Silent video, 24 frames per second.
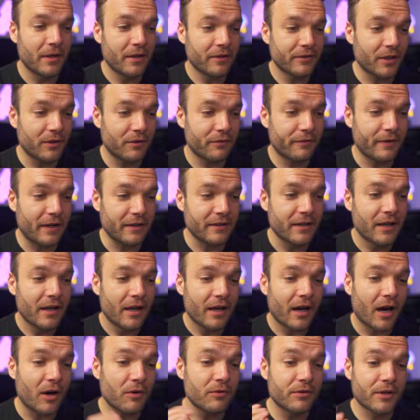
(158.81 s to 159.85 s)
So, in fact,
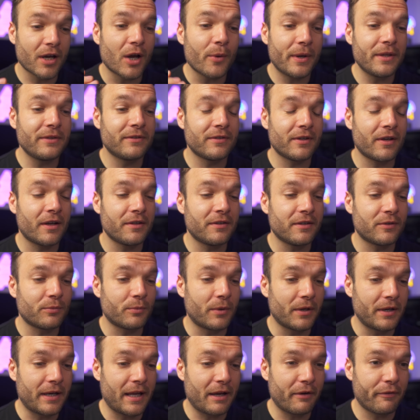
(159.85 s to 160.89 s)
I'll go inside this
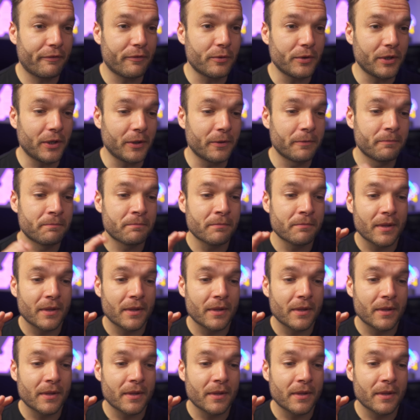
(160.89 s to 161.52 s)
one now for you.